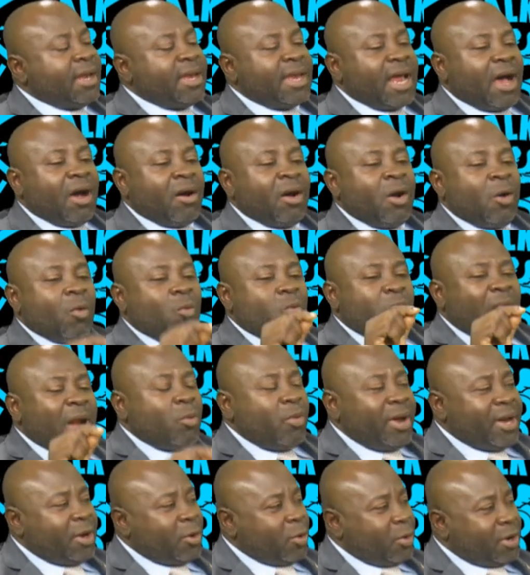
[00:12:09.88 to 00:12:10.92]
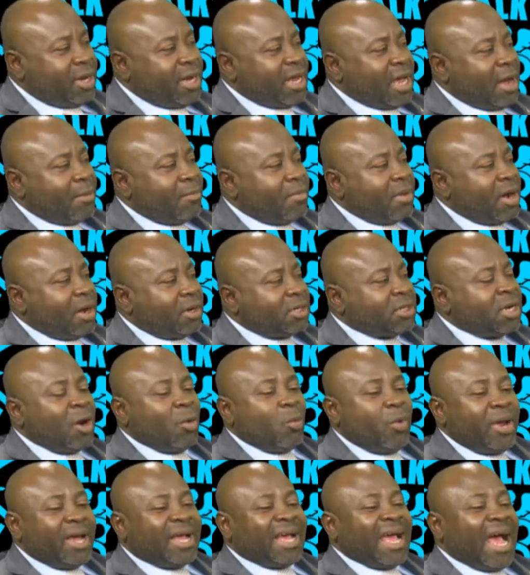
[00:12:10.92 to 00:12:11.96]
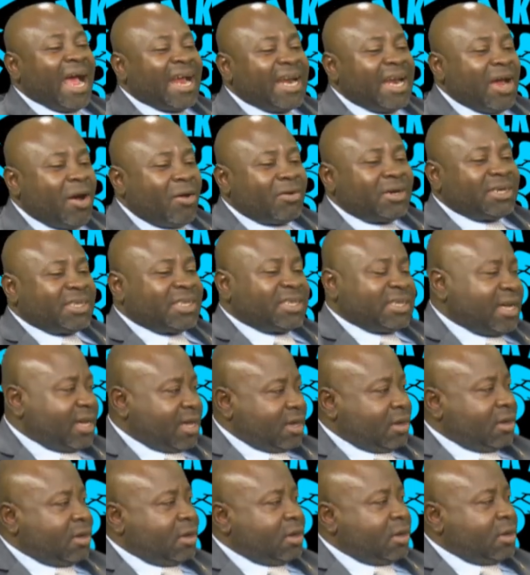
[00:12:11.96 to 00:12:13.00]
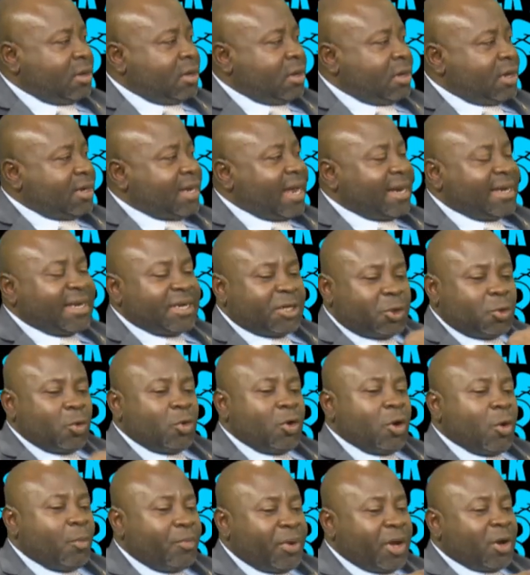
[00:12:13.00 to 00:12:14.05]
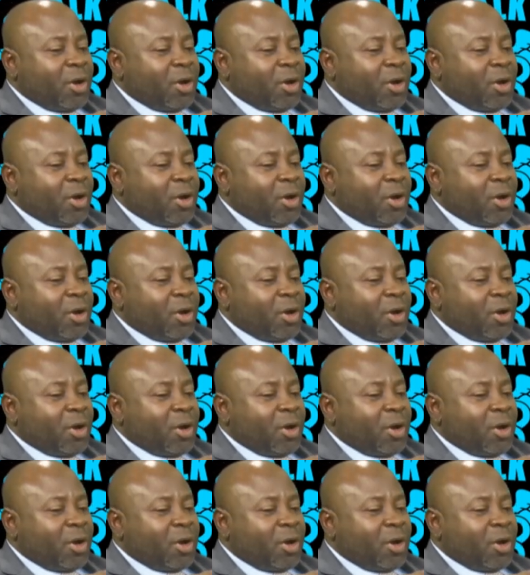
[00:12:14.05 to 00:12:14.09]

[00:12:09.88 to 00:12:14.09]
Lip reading: Now, when we know the amount, we can now say that it should not be